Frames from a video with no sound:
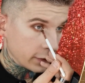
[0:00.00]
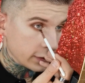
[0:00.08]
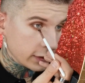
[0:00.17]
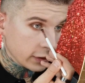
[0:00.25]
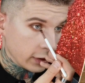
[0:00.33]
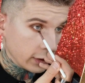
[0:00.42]

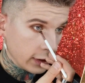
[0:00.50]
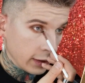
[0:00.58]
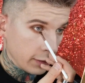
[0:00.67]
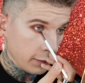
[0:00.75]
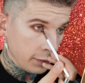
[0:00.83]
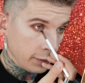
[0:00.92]
Just
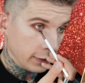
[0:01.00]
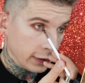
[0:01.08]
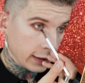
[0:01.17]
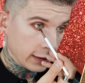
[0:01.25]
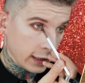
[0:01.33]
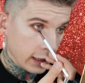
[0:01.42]
gonna
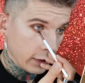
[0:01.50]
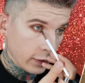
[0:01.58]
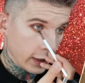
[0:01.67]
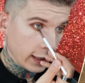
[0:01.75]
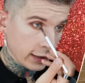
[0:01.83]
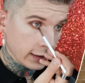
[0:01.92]
blend it
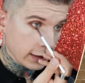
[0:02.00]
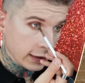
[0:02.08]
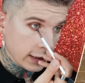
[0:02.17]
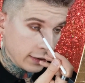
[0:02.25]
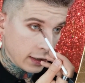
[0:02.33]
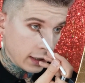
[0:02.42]
out at
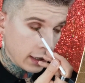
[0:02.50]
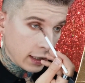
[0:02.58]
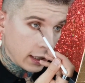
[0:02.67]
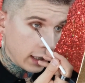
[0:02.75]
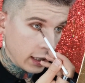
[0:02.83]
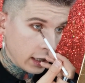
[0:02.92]
the
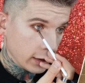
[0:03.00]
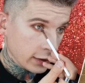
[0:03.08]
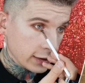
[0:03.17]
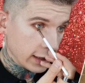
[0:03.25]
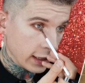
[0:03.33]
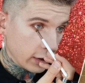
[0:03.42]
other
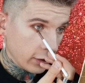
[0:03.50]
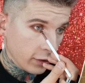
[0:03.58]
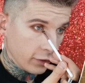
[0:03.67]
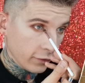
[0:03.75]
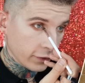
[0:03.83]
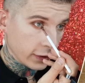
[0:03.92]
side
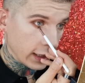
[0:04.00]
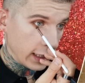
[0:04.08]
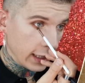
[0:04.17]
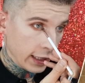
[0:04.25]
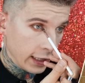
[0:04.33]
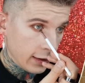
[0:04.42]
of the
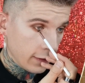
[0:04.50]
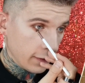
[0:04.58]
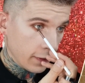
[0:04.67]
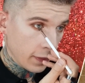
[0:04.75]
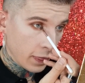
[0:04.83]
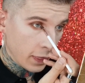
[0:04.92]
eye,
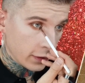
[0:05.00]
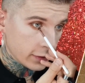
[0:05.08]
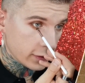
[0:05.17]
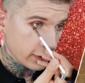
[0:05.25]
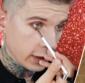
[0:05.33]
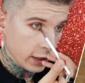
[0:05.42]

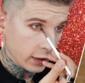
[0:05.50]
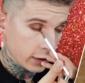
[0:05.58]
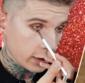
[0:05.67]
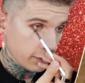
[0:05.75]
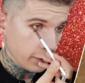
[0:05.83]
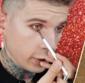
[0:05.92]
so the
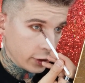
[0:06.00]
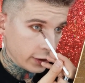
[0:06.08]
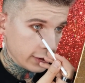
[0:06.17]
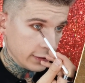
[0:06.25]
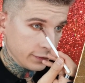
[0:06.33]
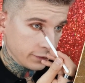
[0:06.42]
other part,